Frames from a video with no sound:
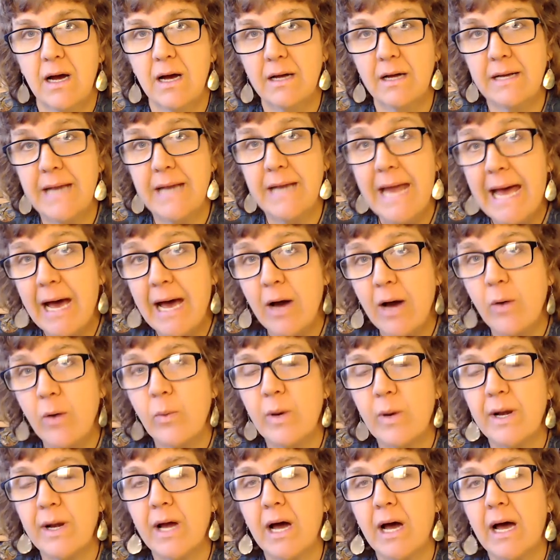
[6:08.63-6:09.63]
now
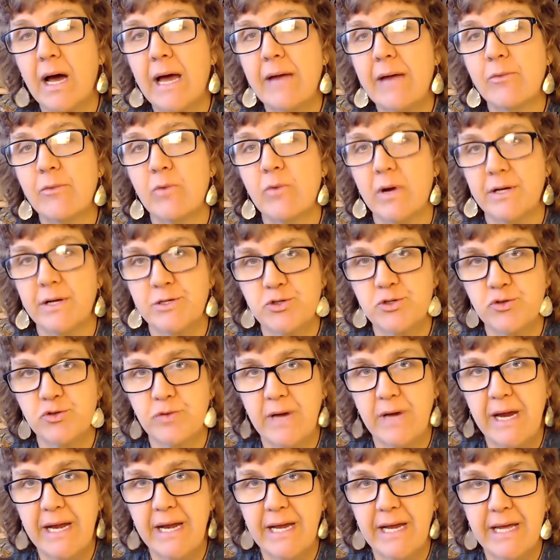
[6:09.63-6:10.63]
when I run
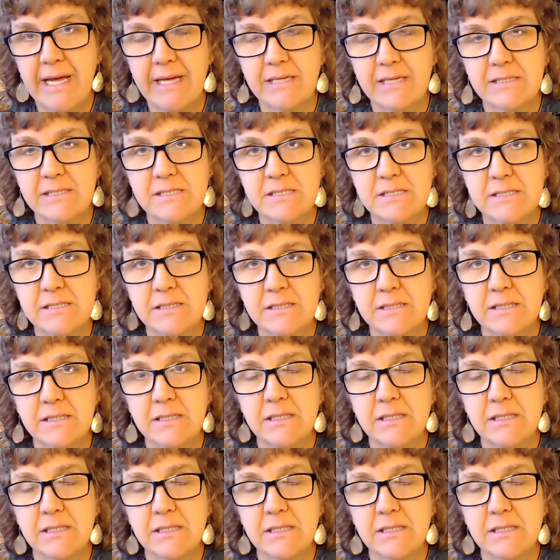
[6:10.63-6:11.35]
trainings